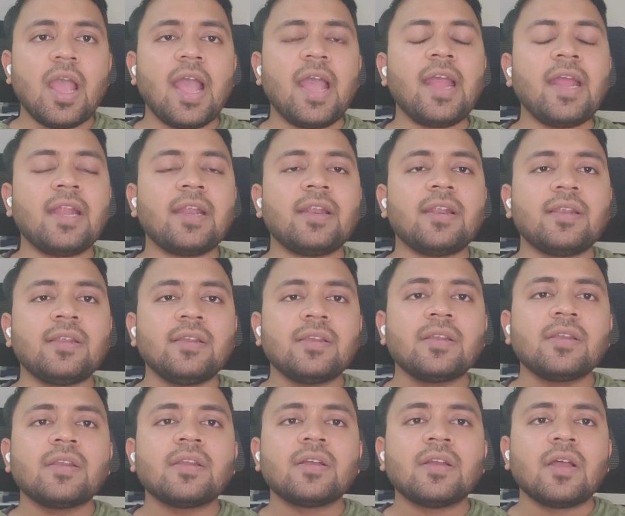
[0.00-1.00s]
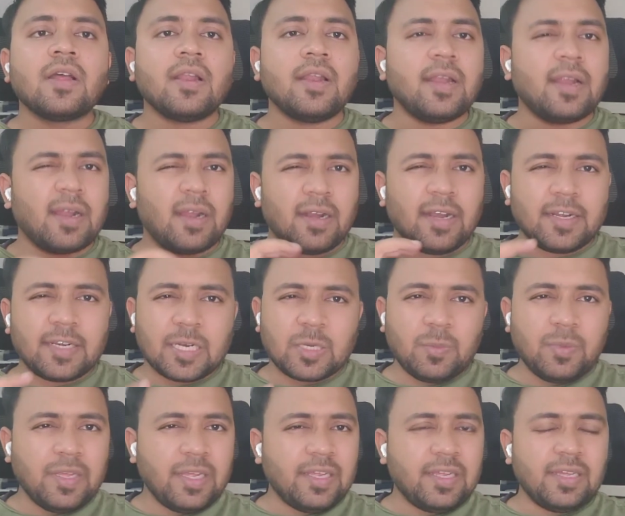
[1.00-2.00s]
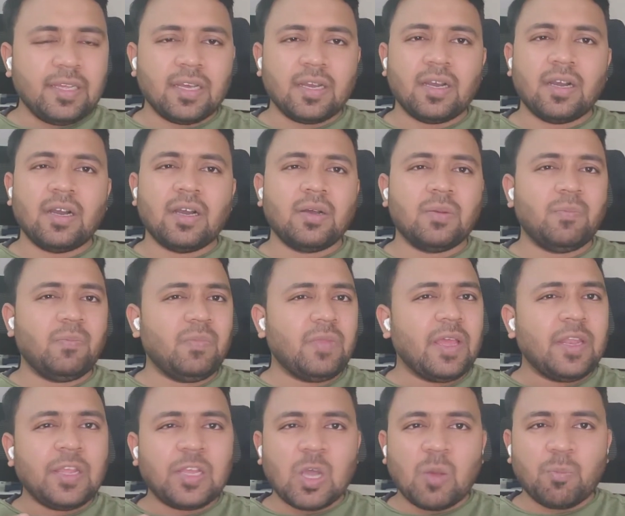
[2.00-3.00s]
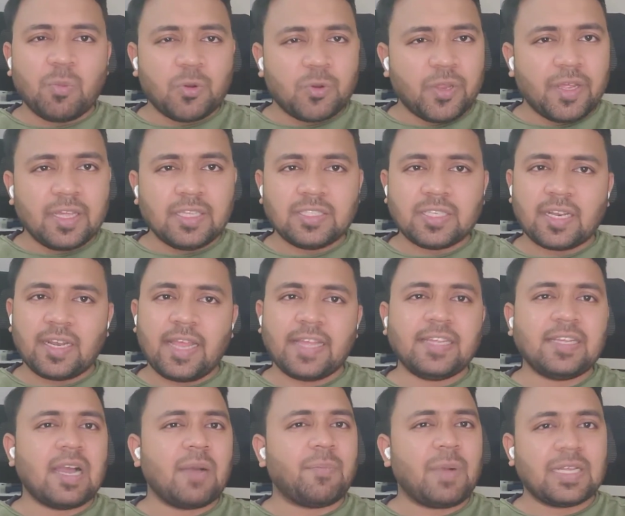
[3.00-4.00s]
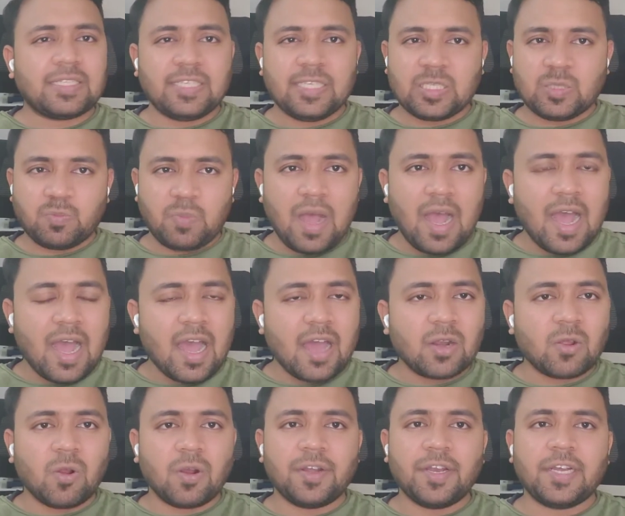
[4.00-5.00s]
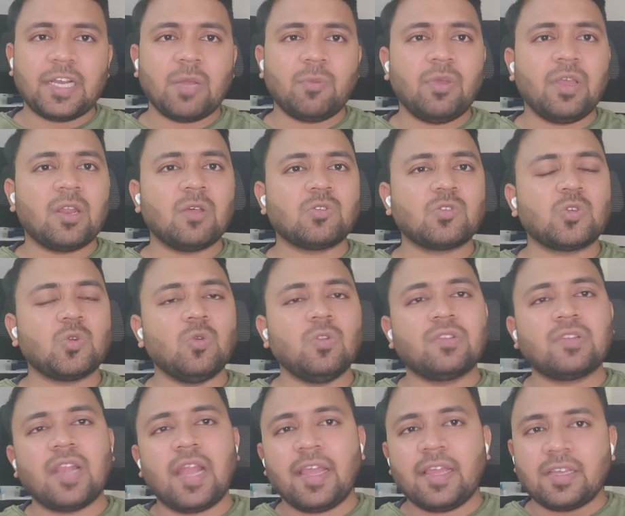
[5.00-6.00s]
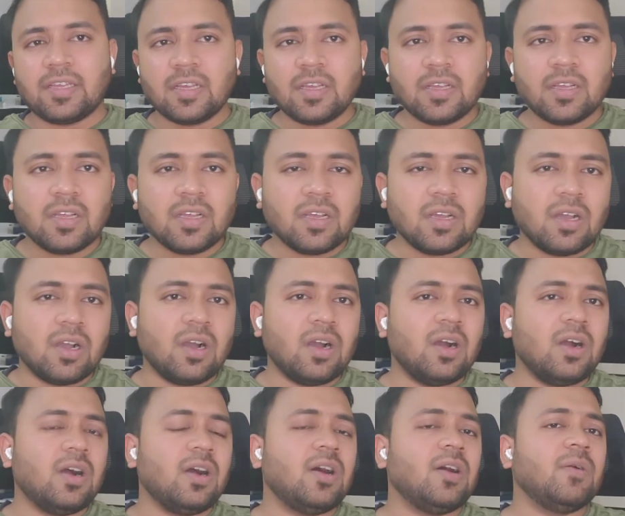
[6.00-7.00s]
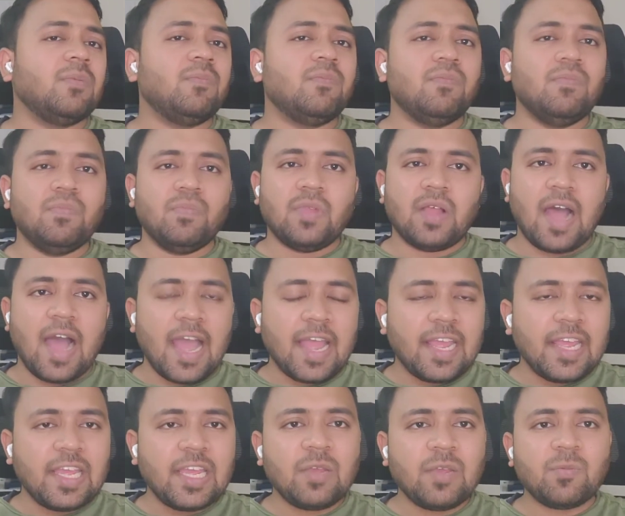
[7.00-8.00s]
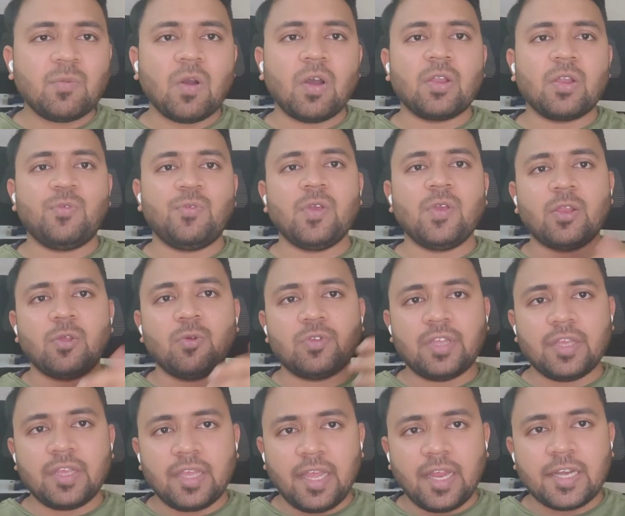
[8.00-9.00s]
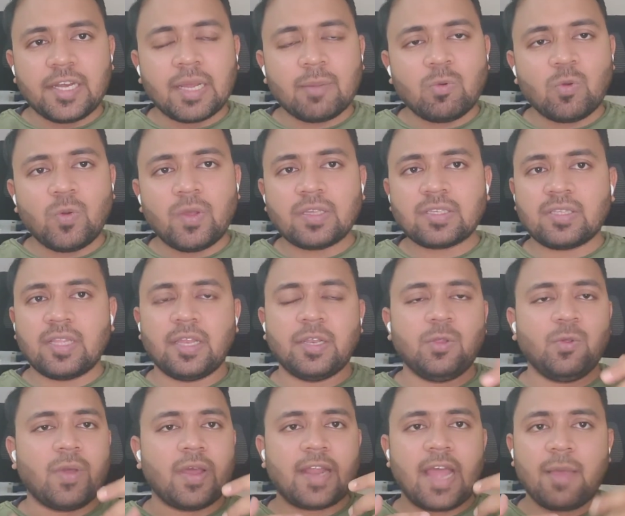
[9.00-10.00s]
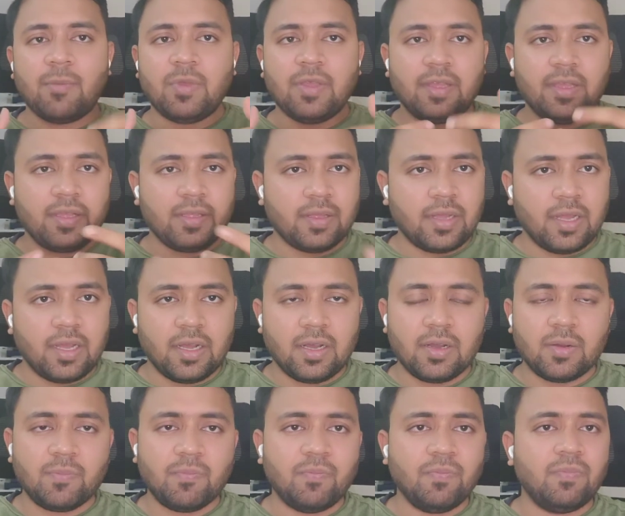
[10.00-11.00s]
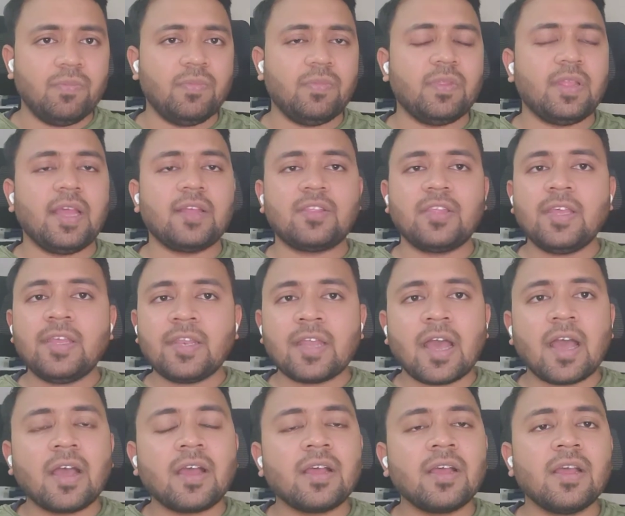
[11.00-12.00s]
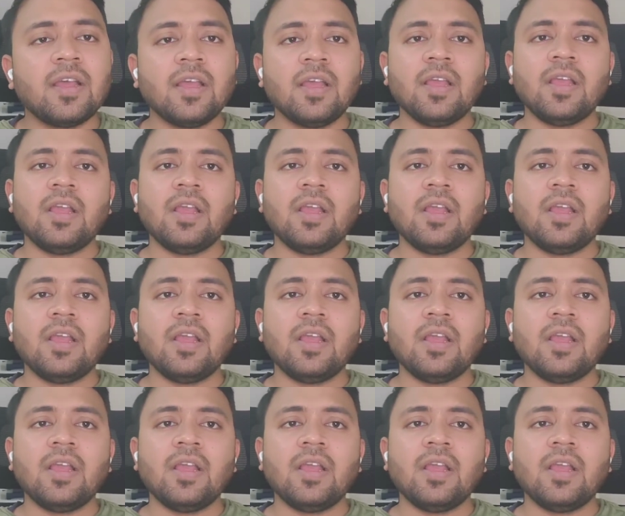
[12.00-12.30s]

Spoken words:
And let it be any computing engine like Apache Spark or data warehouse tools like Hive, or if you are using AWS, then you are having Athena,